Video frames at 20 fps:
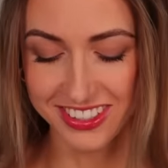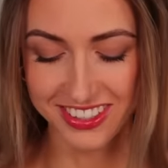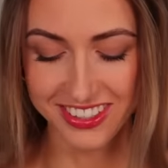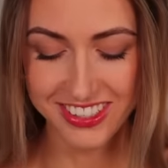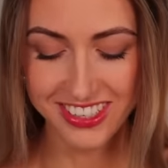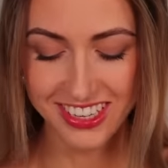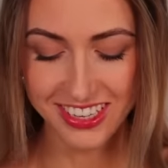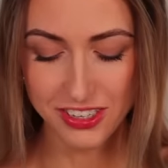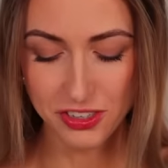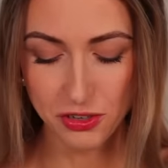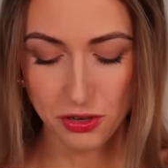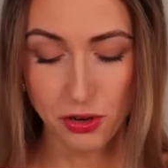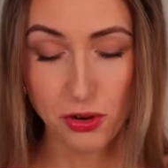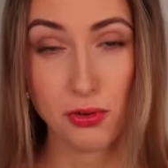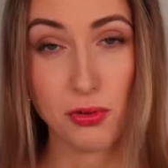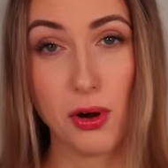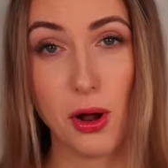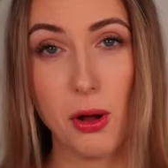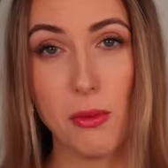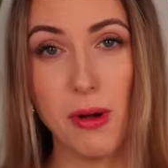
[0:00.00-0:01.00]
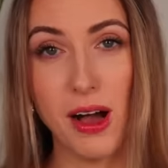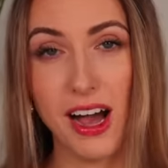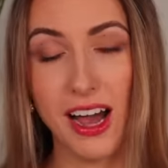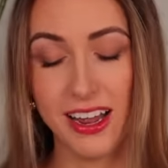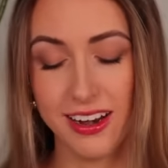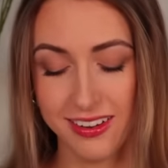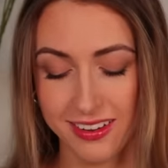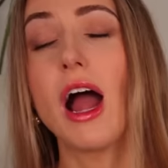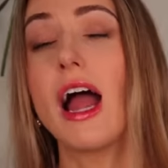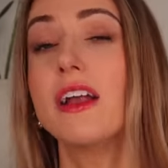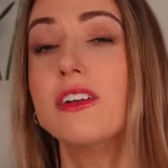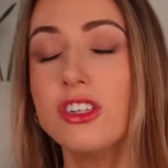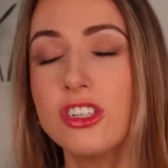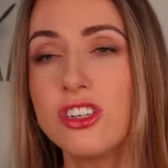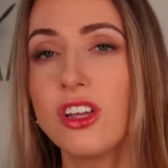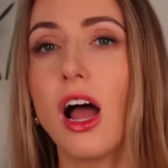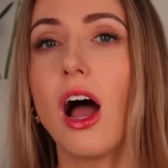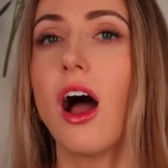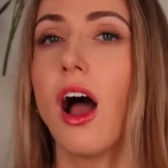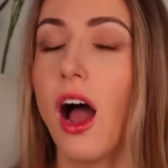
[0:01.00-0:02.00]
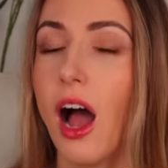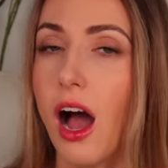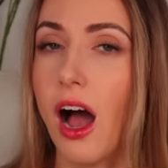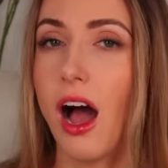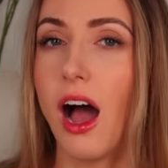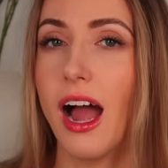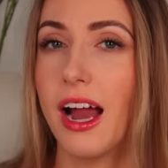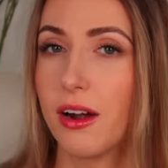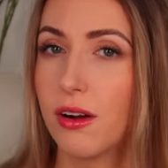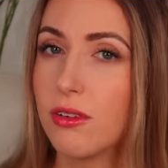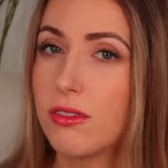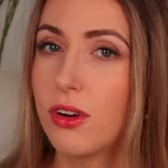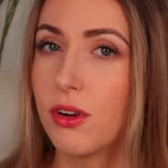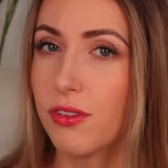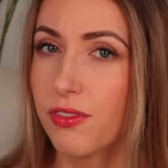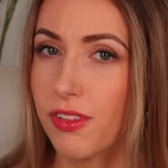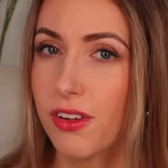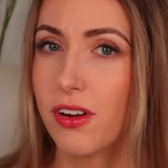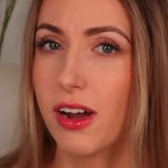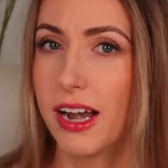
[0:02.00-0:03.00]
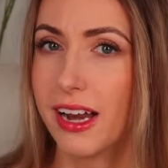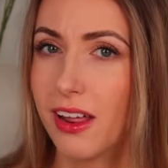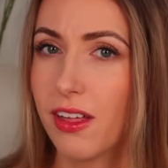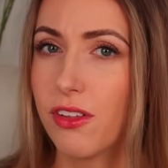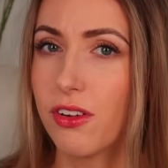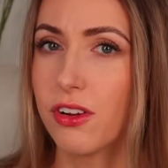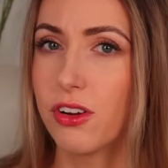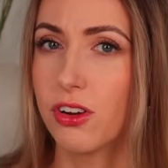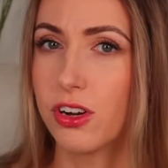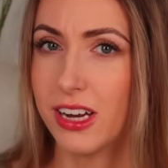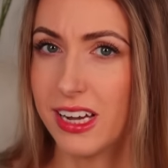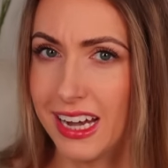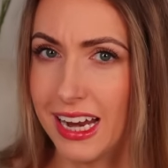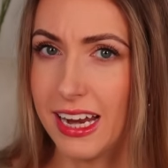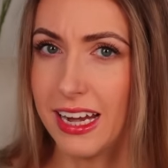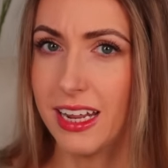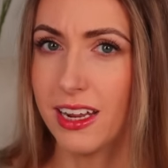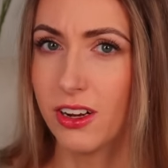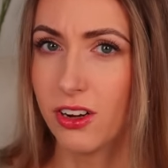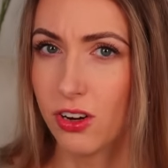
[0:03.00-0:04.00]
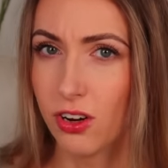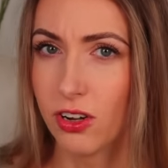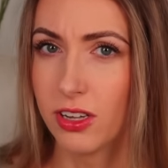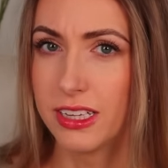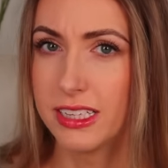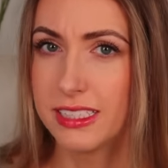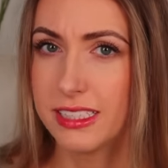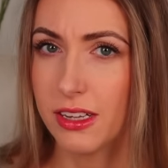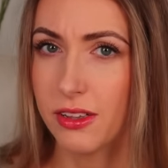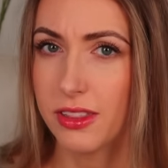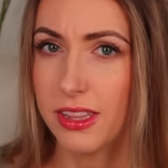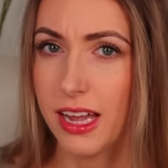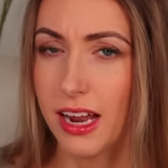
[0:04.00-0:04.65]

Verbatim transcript: turned into a robot. I don't know if there are any other Canadian girlies out